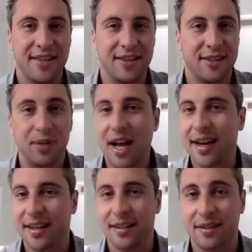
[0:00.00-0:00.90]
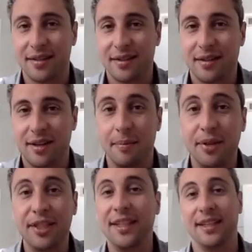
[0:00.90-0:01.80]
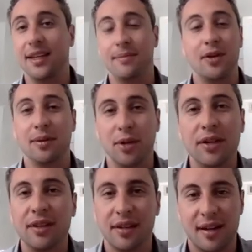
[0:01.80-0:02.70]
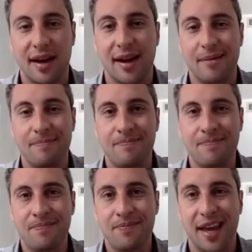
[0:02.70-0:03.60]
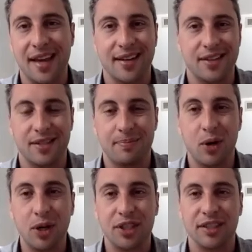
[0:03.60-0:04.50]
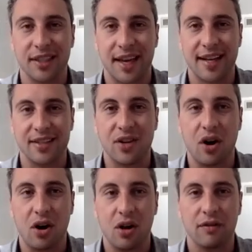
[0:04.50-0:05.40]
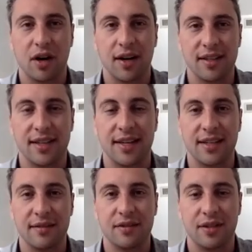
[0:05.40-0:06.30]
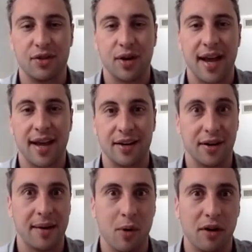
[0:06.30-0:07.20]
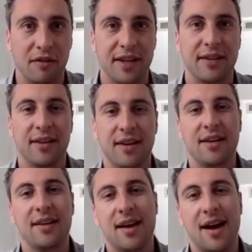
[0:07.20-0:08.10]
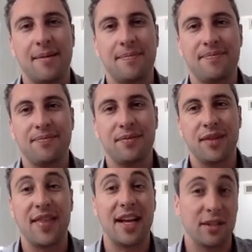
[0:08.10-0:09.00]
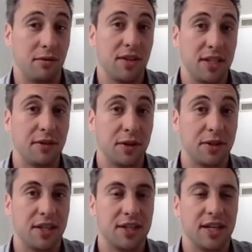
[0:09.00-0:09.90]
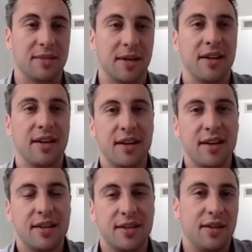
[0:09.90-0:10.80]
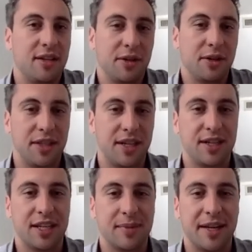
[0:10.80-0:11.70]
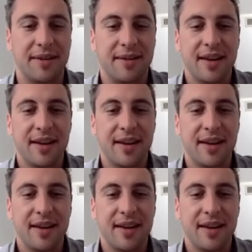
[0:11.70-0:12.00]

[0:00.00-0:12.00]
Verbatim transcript: the supply is completely immutable, um, and it just pushes against all of our incentives to try and create more of it, um, and that's through the difficulty adjustment. So the difficulty adjustment